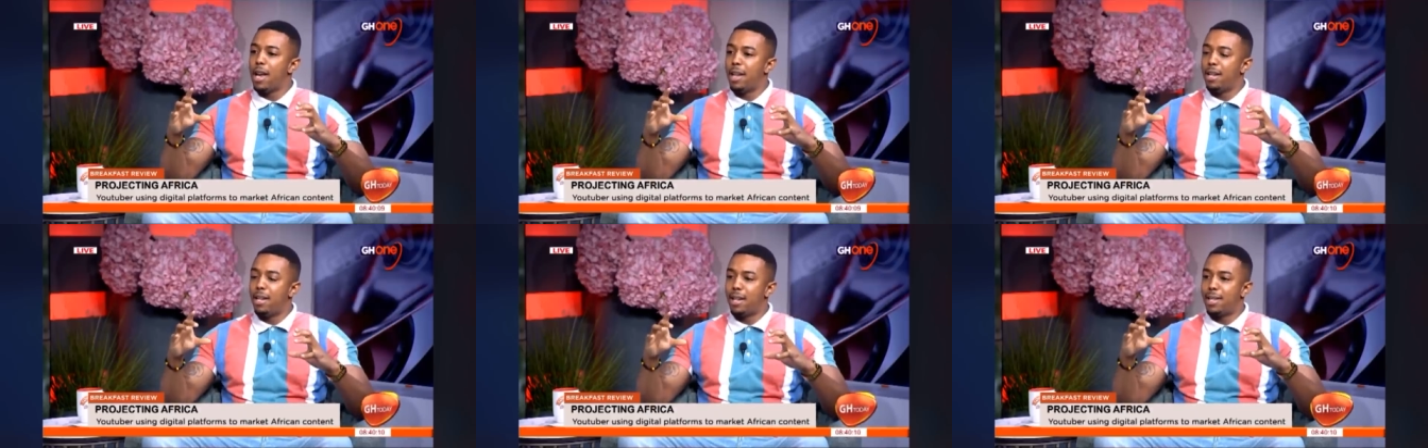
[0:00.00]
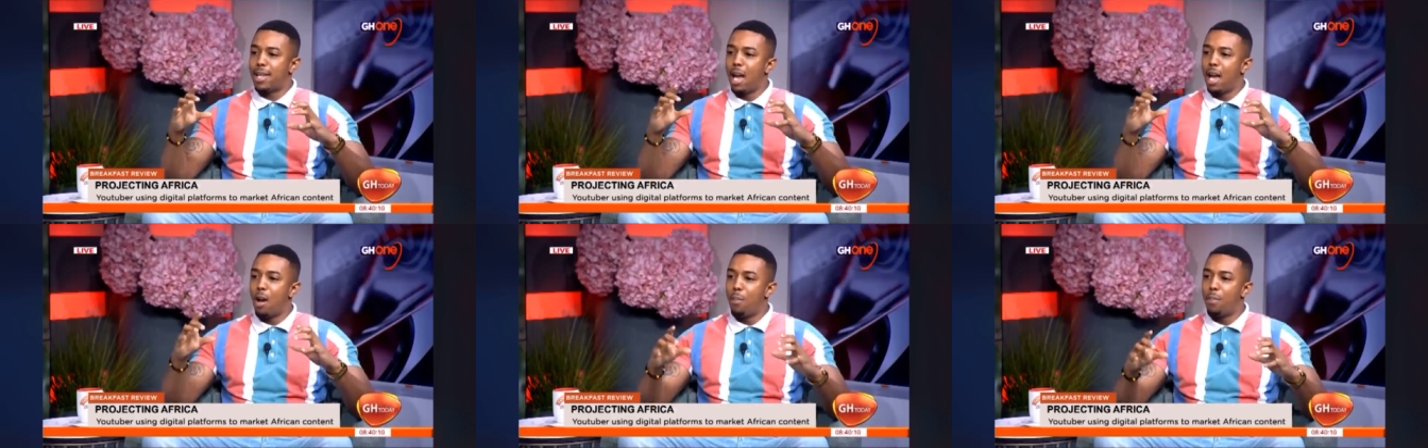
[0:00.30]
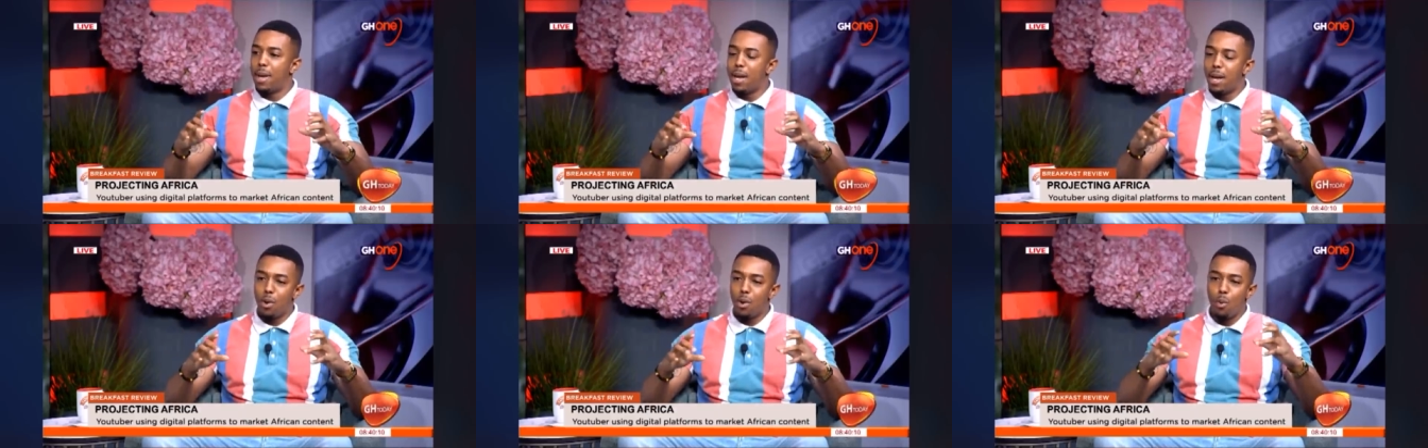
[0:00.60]
in just
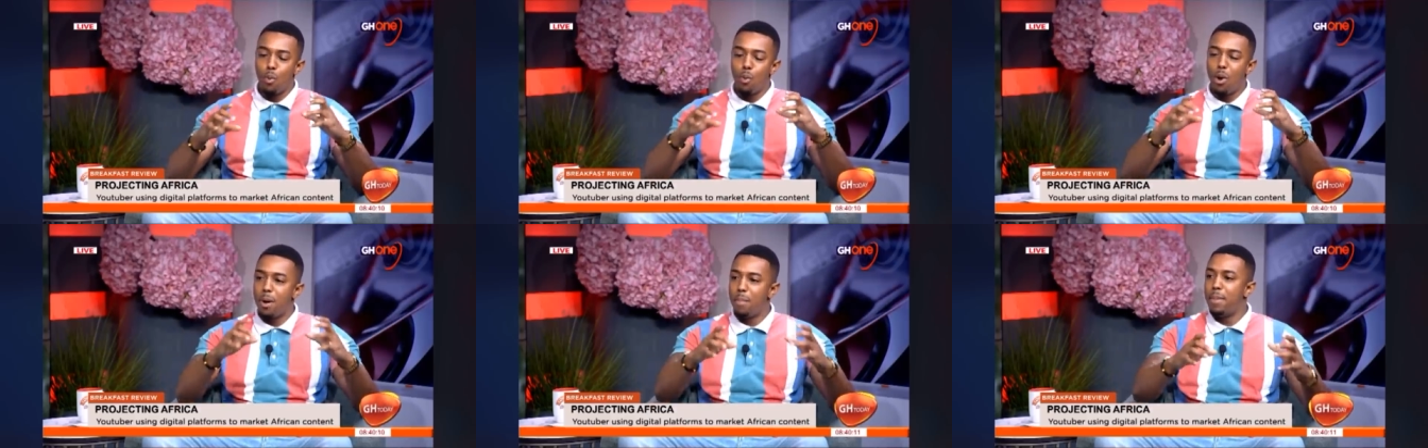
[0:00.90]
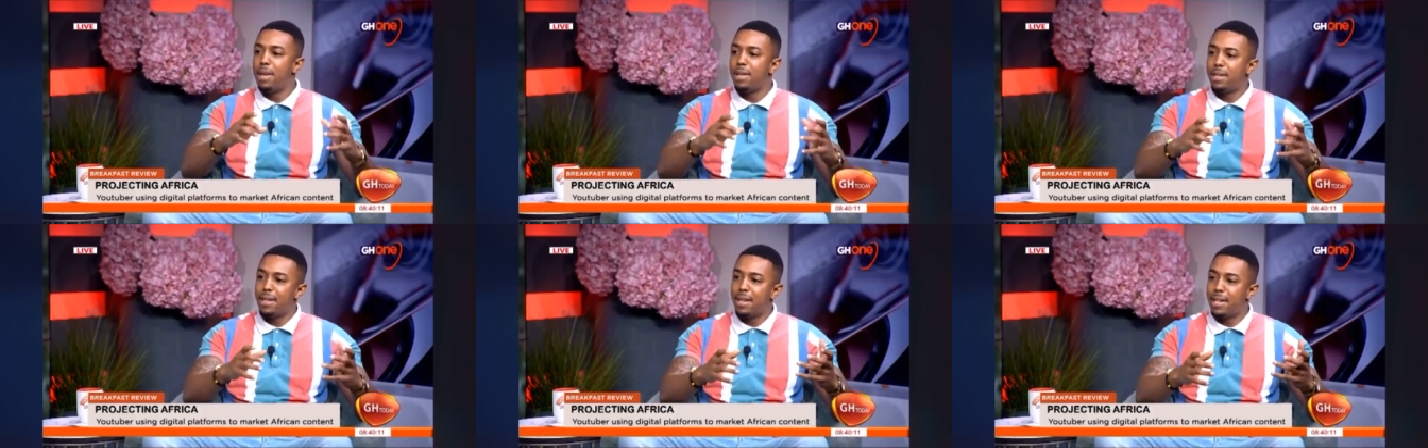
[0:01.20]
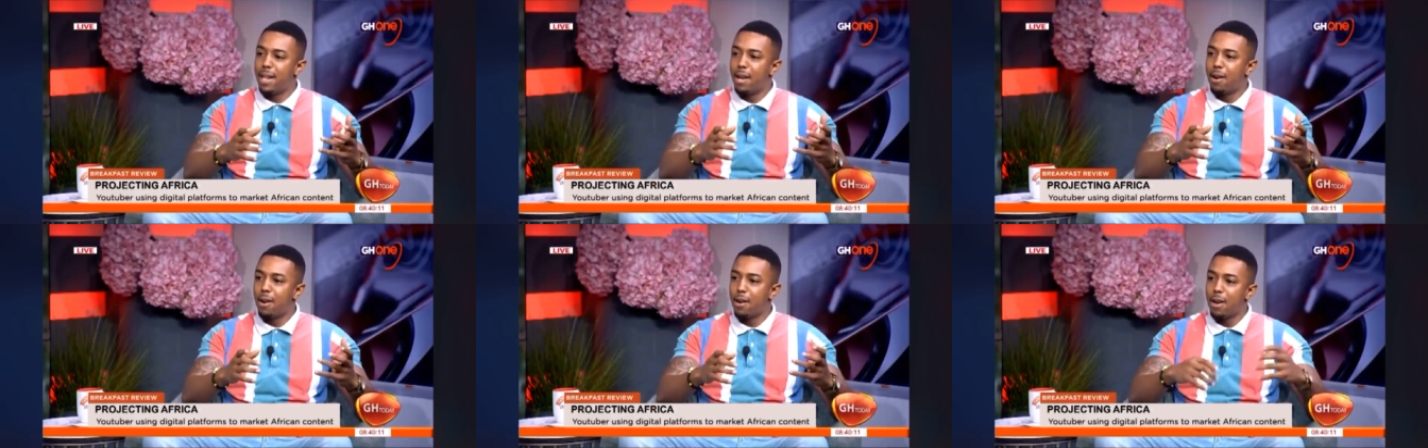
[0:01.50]
helping one business
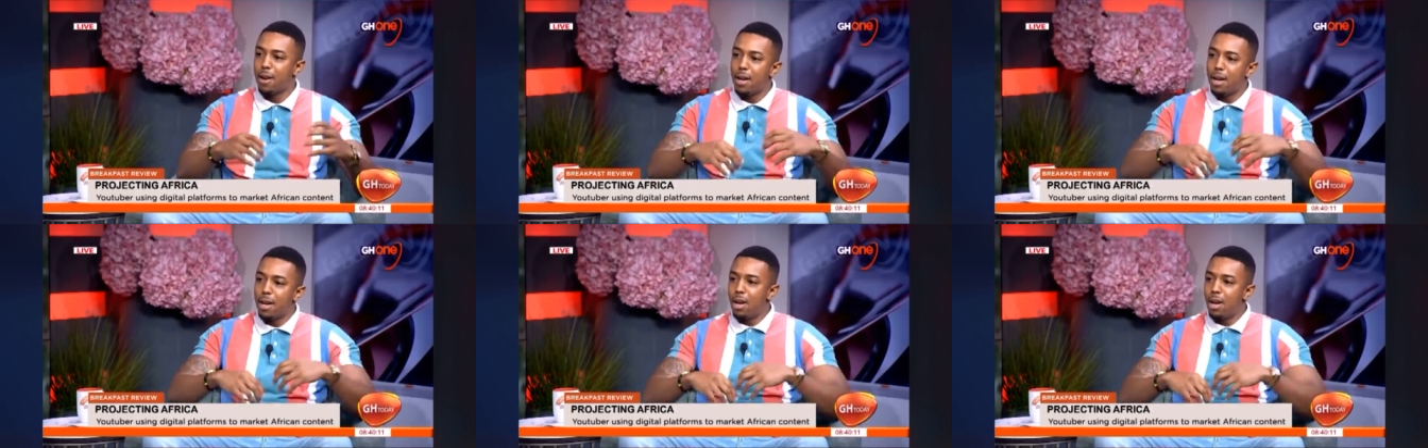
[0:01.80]
here,